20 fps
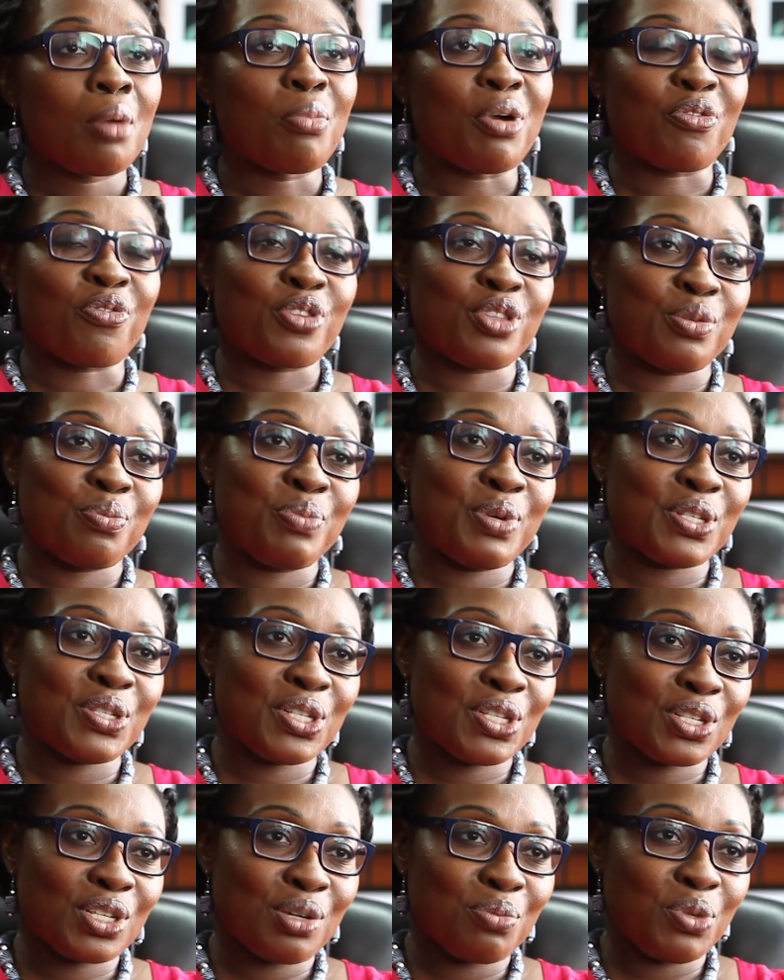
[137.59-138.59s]
but for the
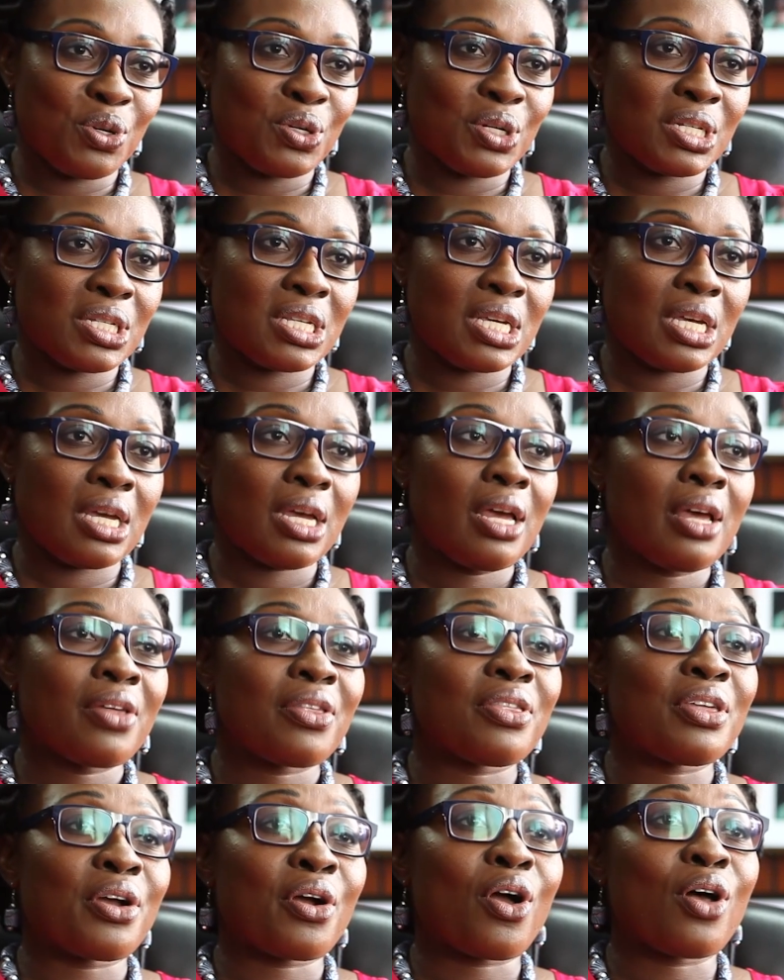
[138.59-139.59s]
business community,
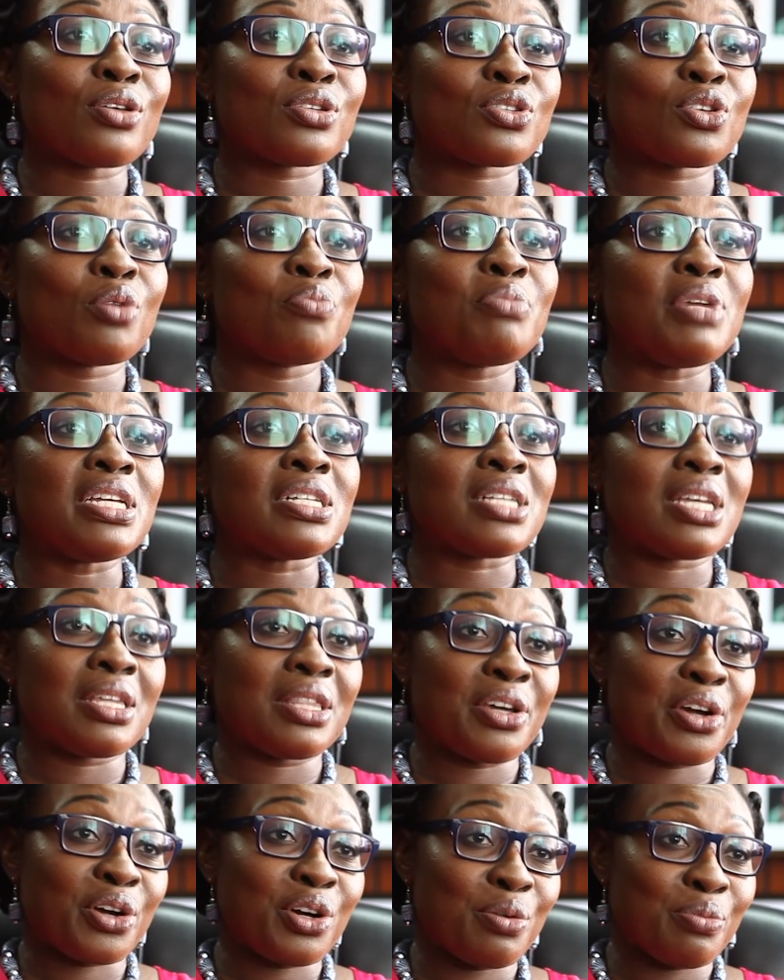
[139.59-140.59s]
they're also meeting
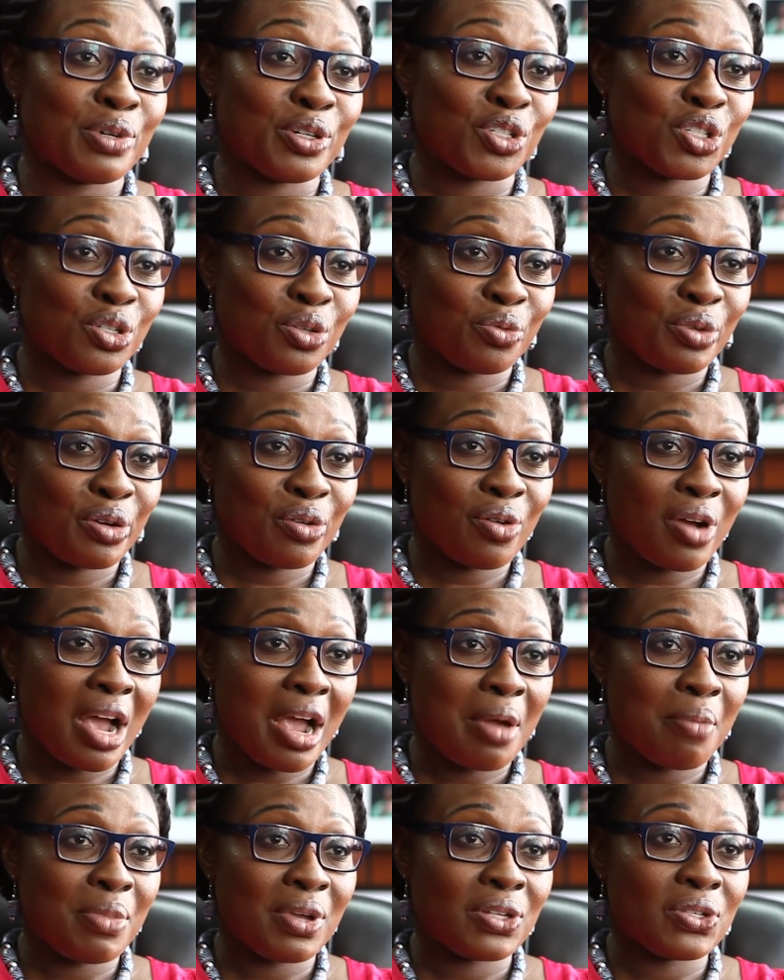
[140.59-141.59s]
their commercial
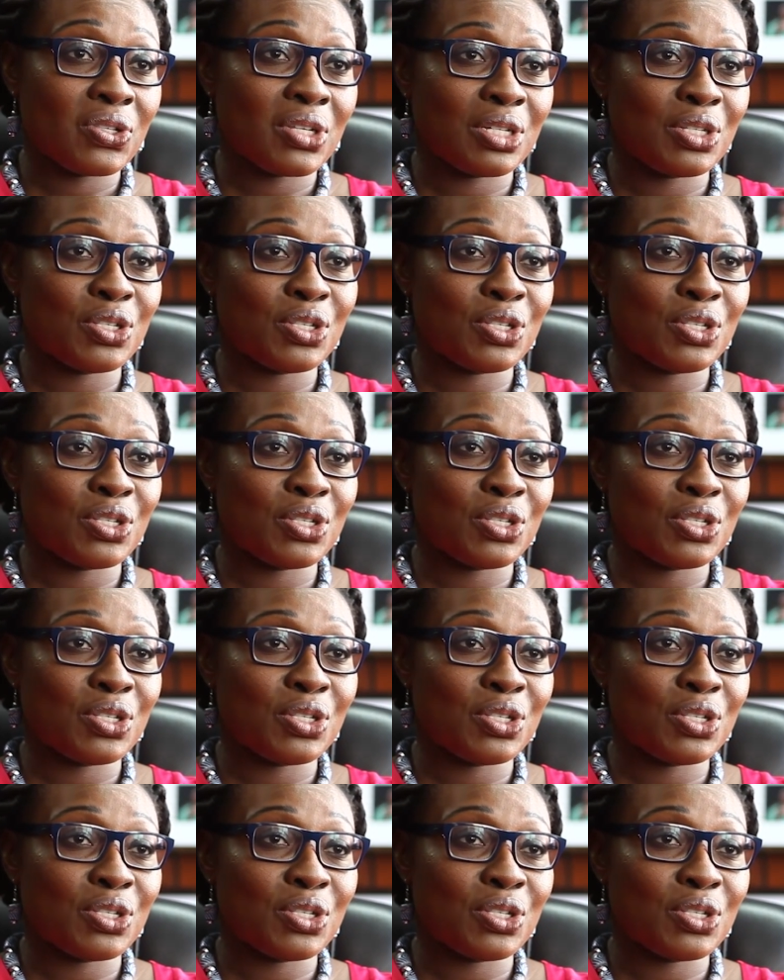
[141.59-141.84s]
requirements.